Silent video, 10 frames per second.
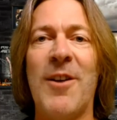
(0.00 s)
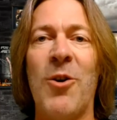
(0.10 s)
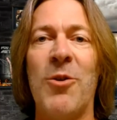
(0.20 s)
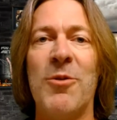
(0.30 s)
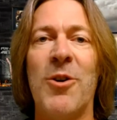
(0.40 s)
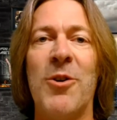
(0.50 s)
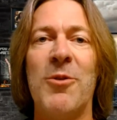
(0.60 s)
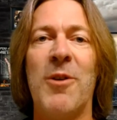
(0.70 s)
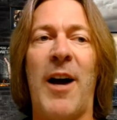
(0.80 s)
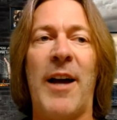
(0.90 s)

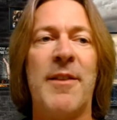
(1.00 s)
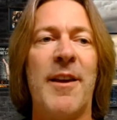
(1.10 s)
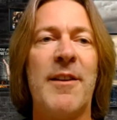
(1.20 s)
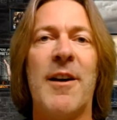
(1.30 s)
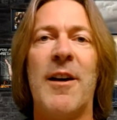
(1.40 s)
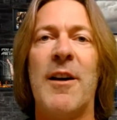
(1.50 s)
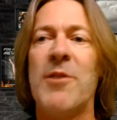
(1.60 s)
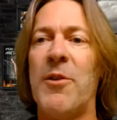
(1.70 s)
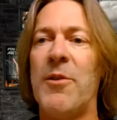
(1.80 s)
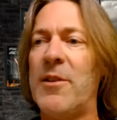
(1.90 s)
Who I think
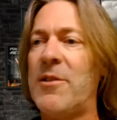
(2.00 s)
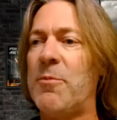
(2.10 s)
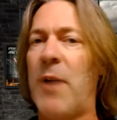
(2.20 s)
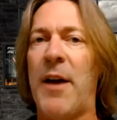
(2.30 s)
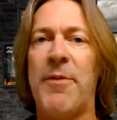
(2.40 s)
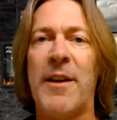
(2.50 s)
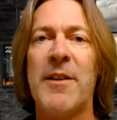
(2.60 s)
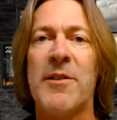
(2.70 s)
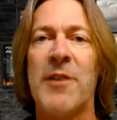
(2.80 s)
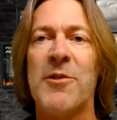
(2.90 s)
so this I
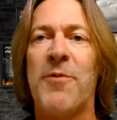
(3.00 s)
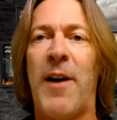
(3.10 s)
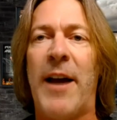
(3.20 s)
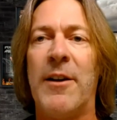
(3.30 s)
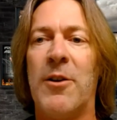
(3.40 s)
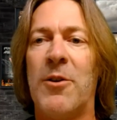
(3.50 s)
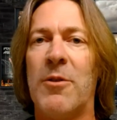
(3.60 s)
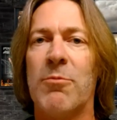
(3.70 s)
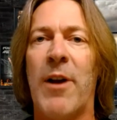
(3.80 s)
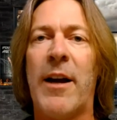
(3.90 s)
think is his
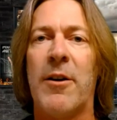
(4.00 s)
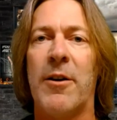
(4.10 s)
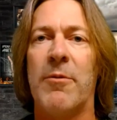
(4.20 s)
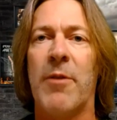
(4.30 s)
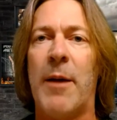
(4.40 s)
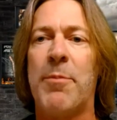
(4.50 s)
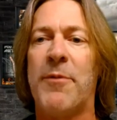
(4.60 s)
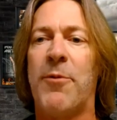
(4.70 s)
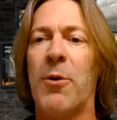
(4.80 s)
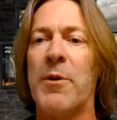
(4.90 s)
final record right
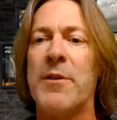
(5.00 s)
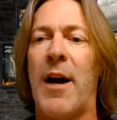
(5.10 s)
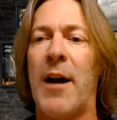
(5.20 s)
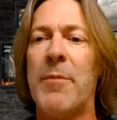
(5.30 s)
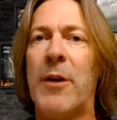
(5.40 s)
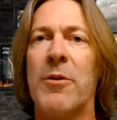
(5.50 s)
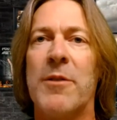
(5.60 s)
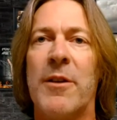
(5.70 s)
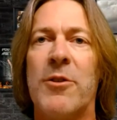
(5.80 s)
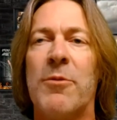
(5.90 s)
before retirement, or
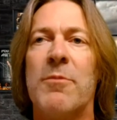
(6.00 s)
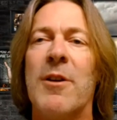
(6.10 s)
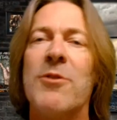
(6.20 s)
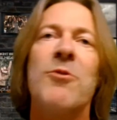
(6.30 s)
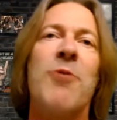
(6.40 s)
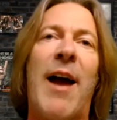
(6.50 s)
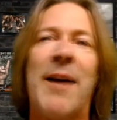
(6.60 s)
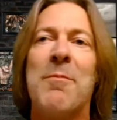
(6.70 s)
did you drag